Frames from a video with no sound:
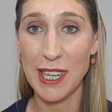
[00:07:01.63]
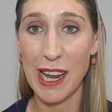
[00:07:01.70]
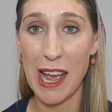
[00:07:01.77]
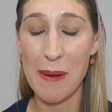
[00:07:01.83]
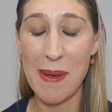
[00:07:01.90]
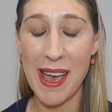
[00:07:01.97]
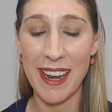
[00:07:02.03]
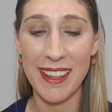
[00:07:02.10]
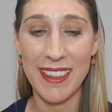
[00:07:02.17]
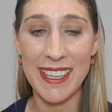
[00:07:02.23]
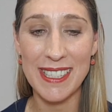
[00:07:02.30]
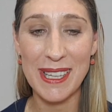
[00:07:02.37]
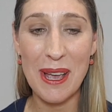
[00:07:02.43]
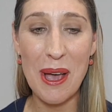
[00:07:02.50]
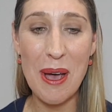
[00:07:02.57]
to come out of
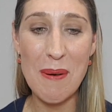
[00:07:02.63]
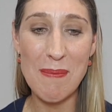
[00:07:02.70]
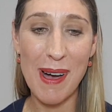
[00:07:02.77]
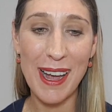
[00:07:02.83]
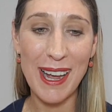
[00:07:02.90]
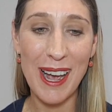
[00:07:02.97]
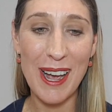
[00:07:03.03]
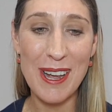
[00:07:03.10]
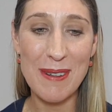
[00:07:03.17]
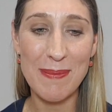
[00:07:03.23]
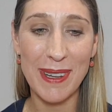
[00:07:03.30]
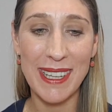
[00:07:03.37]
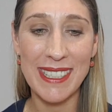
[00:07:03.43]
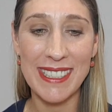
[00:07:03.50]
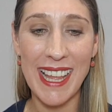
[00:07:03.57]
this, my
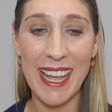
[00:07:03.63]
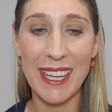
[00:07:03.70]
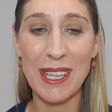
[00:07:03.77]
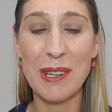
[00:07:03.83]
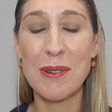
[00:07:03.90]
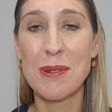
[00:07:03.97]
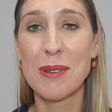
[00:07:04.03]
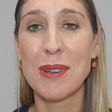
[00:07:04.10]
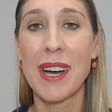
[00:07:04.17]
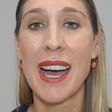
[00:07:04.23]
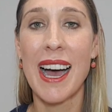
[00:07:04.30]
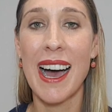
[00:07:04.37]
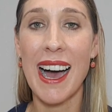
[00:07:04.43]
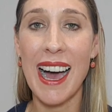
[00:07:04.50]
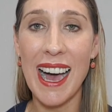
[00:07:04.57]
hope is that you will
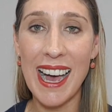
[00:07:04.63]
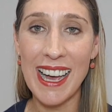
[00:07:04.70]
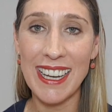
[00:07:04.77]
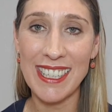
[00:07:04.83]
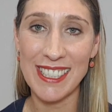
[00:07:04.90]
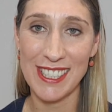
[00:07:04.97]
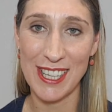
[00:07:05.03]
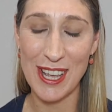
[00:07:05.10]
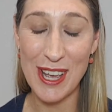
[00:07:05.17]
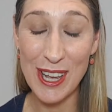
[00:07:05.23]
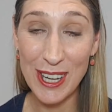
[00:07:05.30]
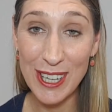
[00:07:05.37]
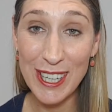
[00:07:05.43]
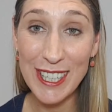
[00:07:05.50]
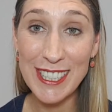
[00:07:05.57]
harness
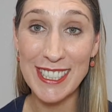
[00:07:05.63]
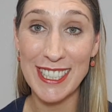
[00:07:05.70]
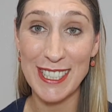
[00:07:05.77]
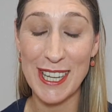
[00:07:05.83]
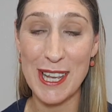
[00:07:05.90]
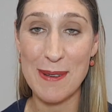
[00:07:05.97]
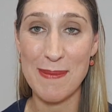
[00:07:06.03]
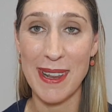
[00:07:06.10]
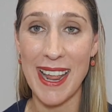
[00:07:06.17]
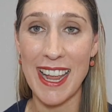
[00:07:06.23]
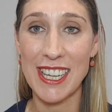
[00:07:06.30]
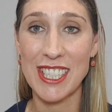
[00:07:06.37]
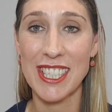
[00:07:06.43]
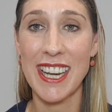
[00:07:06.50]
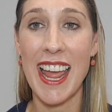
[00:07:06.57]
her
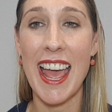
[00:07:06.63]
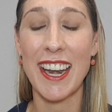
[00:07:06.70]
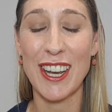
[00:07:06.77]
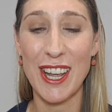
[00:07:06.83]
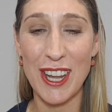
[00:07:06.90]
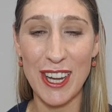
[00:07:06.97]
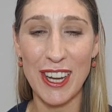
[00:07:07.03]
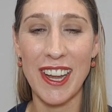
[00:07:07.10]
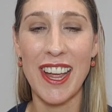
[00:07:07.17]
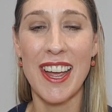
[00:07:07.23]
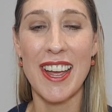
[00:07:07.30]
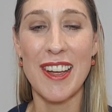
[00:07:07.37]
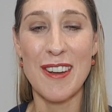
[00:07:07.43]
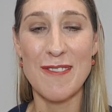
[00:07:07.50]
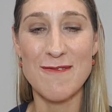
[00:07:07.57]
determination and her
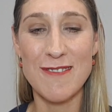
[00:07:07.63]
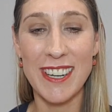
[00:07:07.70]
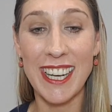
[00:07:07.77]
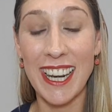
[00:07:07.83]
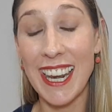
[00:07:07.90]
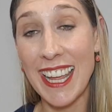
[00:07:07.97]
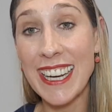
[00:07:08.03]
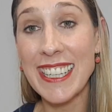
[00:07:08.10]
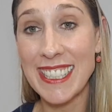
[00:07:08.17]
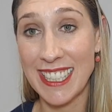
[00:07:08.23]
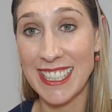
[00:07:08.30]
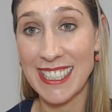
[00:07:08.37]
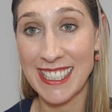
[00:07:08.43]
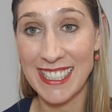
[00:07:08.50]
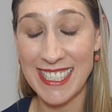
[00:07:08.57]

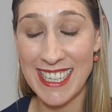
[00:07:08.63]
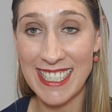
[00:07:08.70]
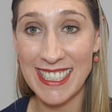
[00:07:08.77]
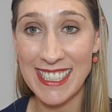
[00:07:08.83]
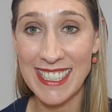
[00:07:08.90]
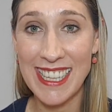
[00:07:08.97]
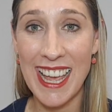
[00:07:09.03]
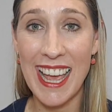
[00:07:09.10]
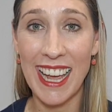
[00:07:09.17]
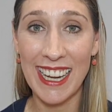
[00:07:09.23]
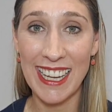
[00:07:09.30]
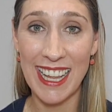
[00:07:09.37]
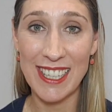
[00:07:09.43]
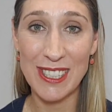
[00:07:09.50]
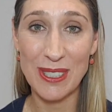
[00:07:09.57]
relentlessness
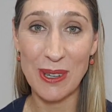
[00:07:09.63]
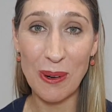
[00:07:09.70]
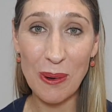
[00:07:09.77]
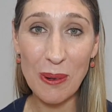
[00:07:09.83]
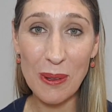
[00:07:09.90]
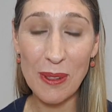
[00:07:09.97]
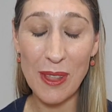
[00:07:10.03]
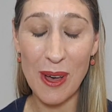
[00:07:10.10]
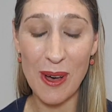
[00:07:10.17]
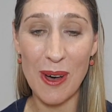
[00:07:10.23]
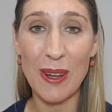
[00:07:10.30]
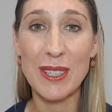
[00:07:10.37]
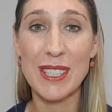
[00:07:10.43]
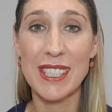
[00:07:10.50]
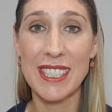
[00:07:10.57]
against all the
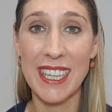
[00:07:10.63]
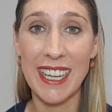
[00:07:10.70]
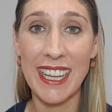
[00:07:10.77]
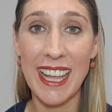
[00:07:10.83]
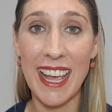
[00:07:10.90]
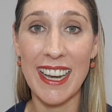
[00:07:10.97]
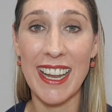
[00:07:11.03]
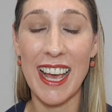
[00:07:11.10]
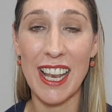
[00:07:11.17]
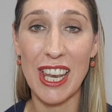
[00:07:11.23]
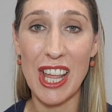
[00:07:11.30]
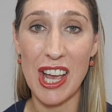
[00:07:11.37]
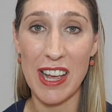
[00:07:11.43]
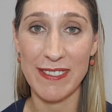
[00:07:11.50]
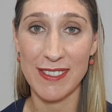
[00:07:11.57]
odds to get a
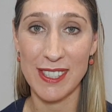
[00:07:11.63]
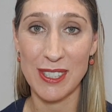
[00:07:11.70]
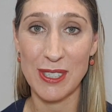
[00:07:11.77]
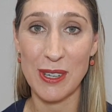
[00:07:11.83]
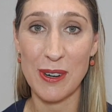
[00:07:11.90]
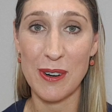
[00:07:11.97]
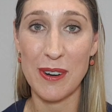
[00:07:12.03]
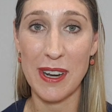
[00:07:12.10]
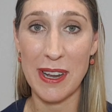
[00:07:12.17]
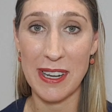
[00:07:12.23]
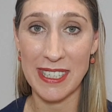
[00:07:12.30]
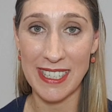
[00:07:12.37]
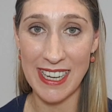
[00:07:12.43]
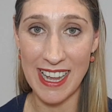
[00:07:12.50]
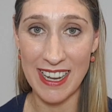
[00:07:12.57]
life story
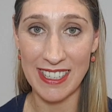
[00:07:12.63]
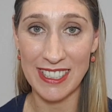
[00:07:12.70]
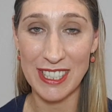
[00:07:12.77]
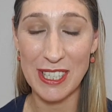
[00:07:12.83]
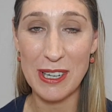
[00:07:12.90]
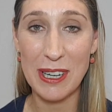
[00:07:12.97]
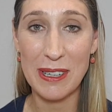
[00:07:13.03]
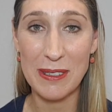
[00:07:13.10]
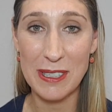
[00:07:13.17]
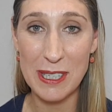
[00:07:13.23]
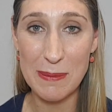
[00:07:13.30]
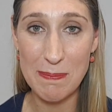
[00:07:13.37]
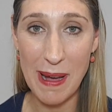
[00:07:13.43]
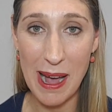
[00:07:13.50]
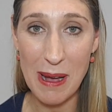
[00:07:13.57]
done, to
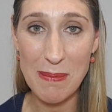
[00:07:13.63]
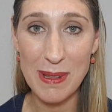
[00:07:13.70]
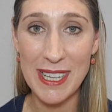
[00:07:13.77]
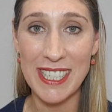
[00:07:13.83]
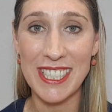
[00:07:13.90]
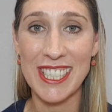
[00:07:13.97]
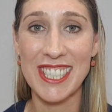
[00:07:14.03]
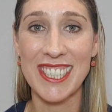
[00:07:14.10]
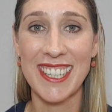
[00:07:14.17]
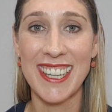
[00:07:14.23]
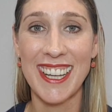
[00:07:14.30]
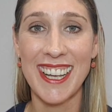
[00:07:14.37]
publish.